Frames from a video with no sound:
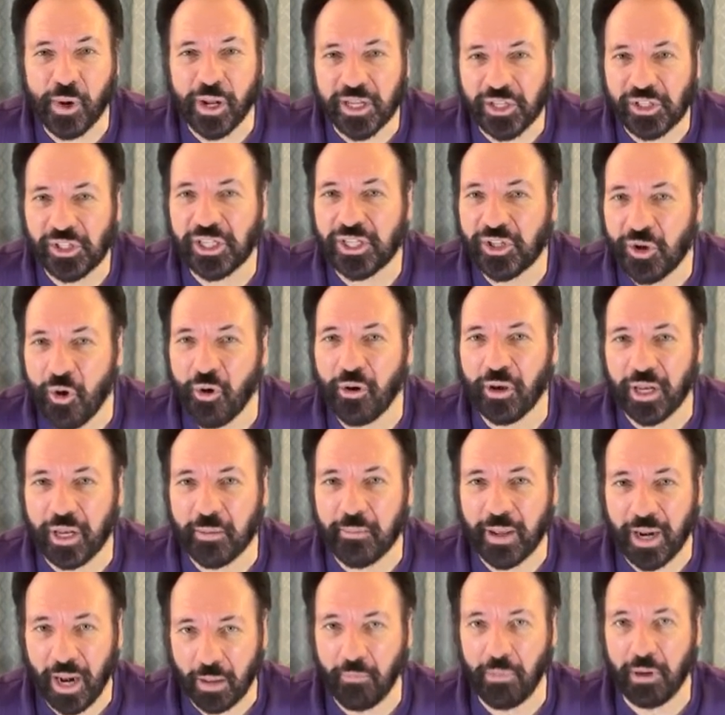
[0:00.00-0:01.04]
What is he
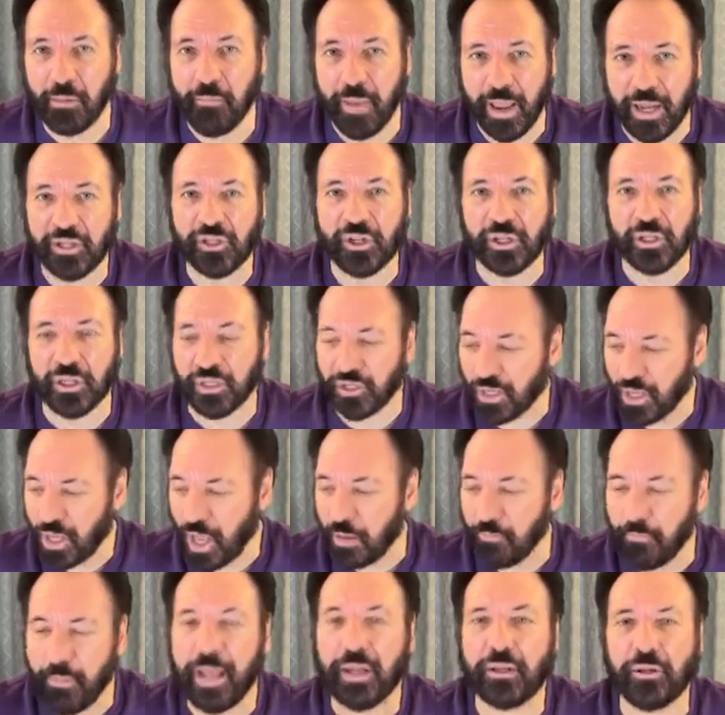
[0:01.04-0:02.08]
talking about? I'm going to mention this
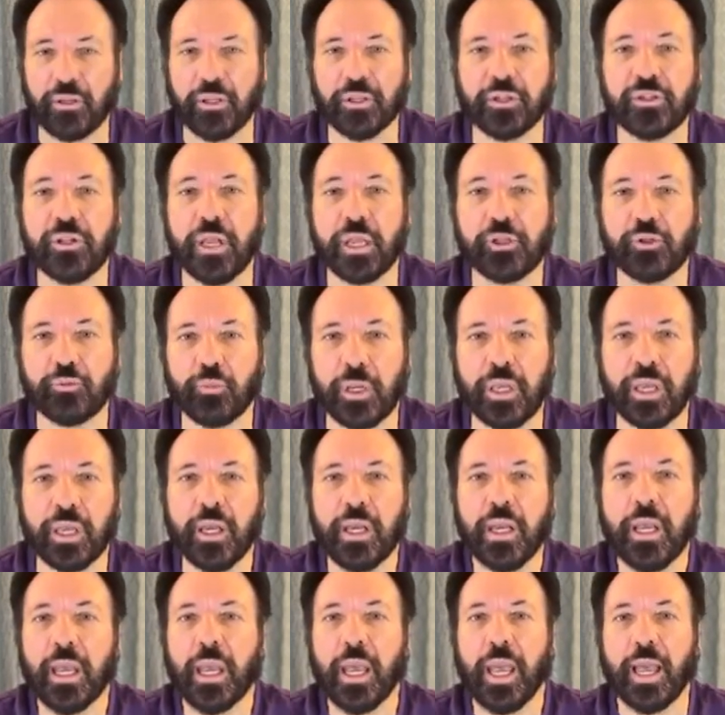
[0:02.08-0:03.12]
and come back to this next
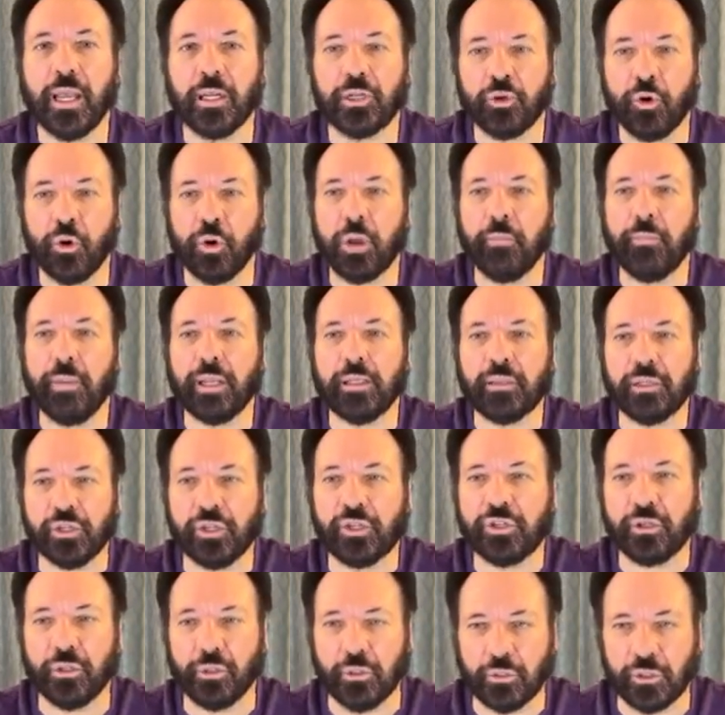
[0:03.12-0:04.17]
week and talk
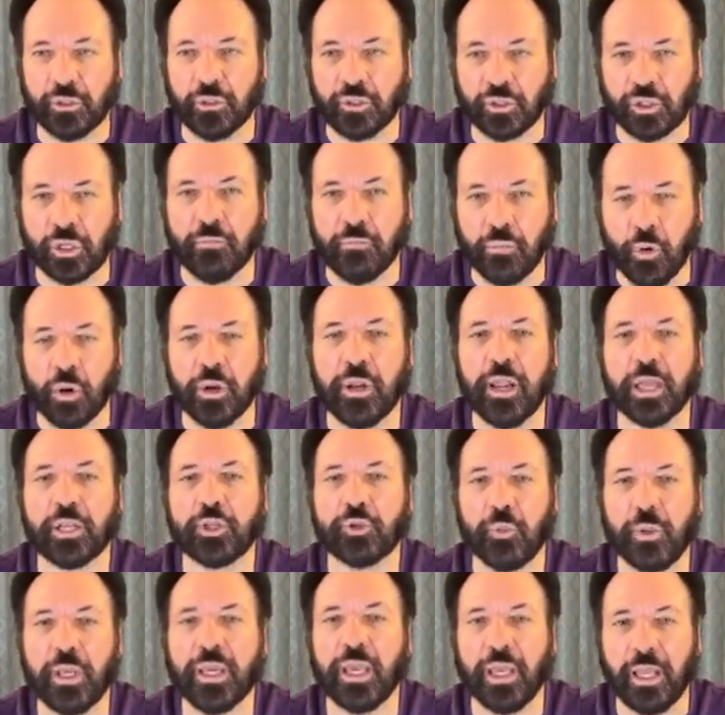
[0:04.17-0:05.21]
about this some more
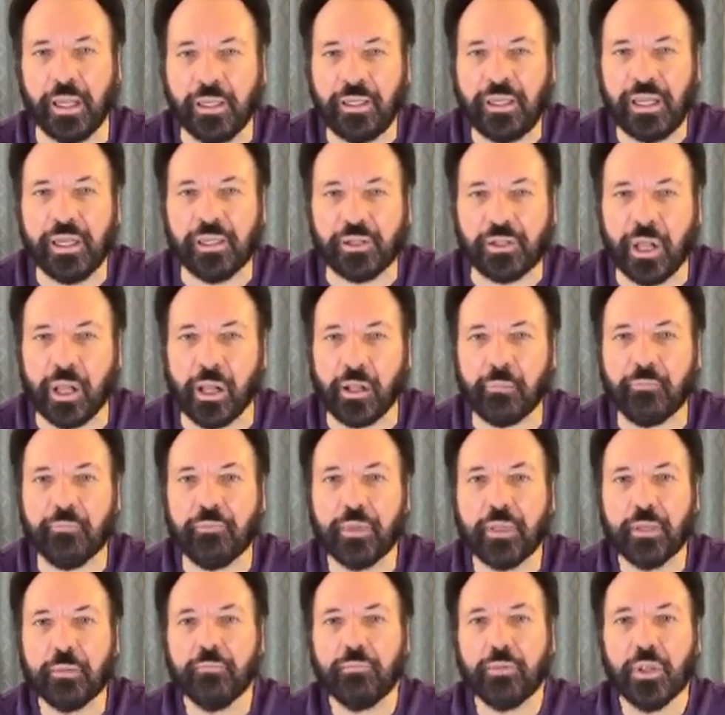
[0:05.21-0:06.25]
next week in
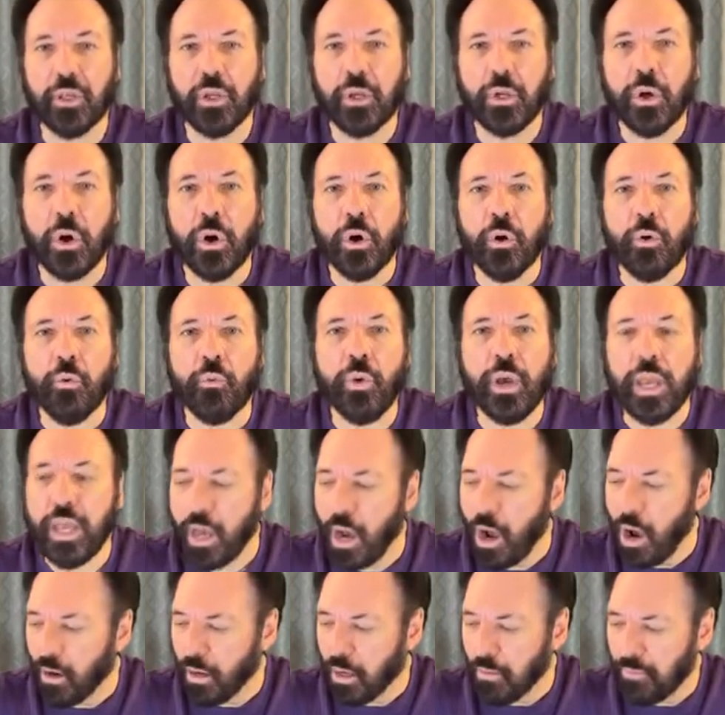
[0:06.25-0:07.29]
detail.
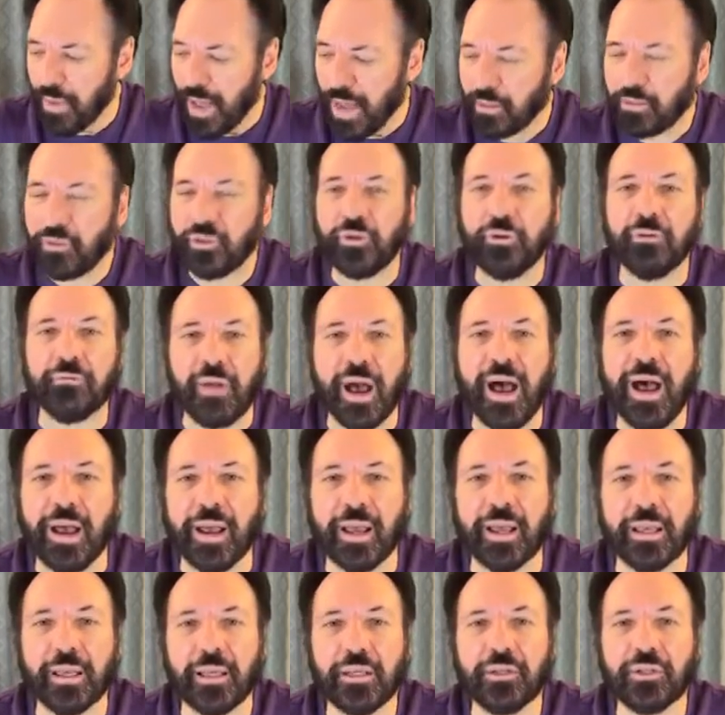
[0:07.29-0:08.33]
We are about to
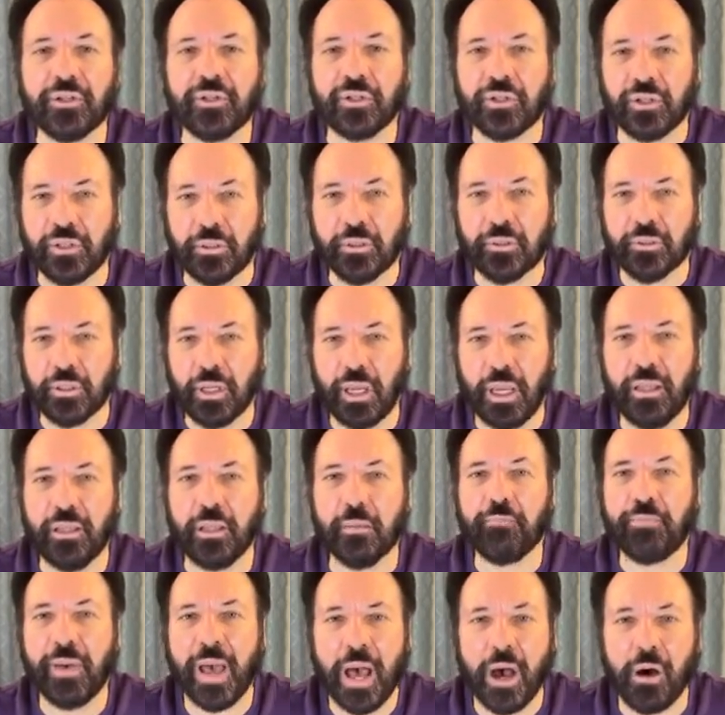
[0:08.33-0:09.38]
rise
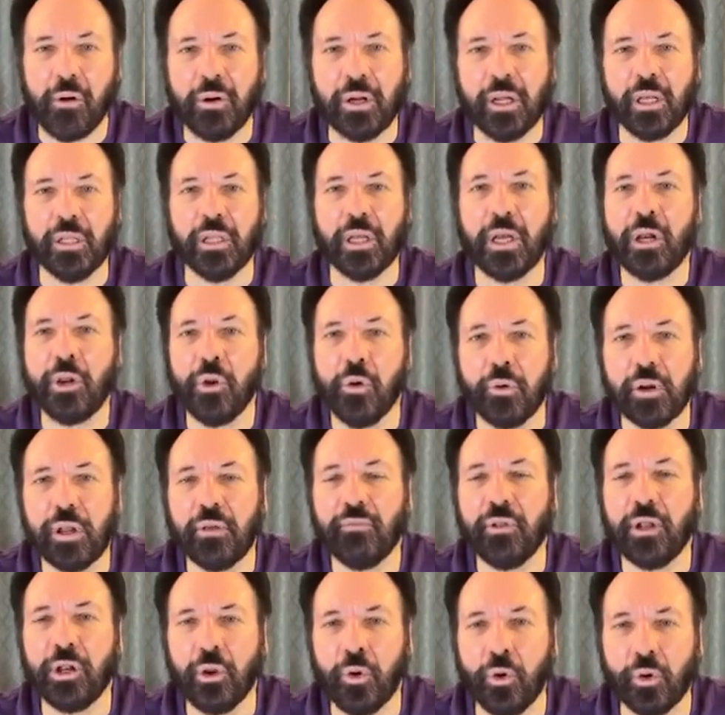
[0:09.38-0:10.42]
in the power and the
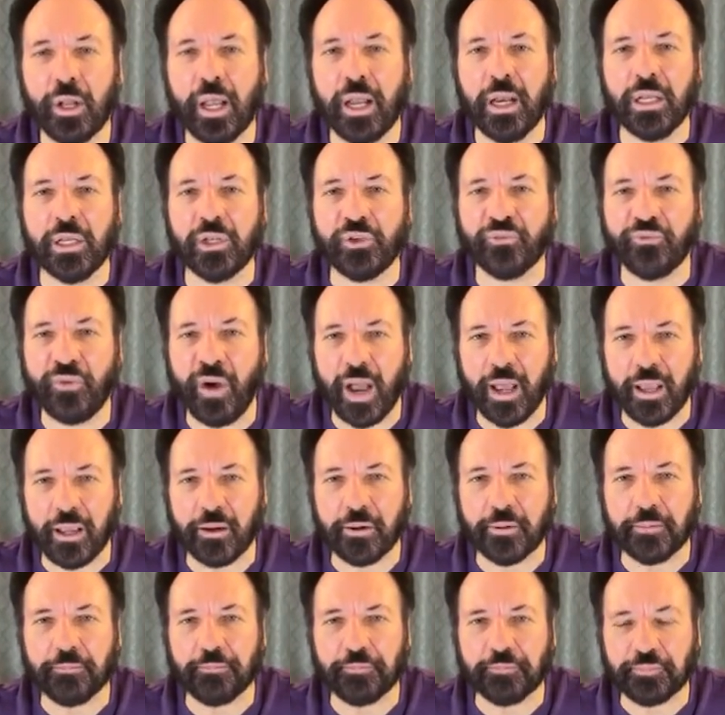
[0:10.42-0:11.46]
glory of the Lord and his
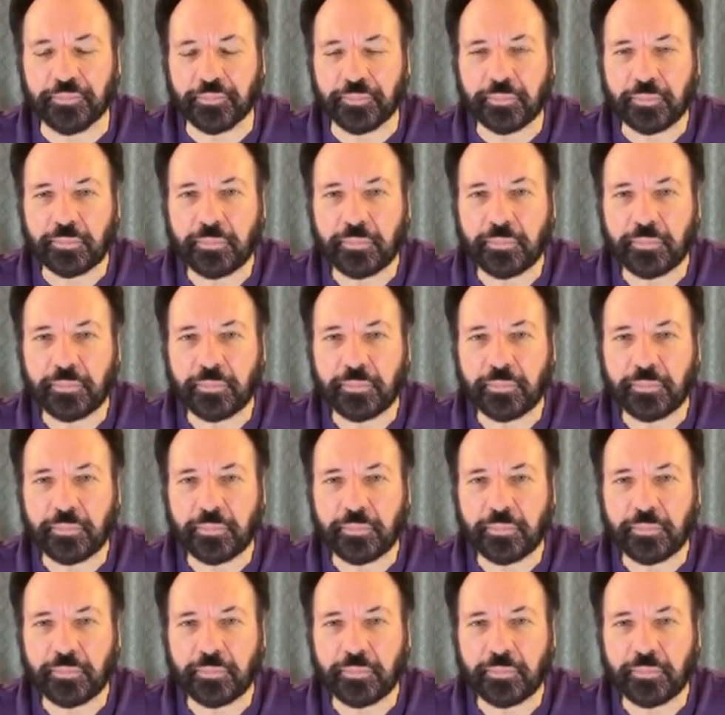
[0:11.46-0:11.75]
fire.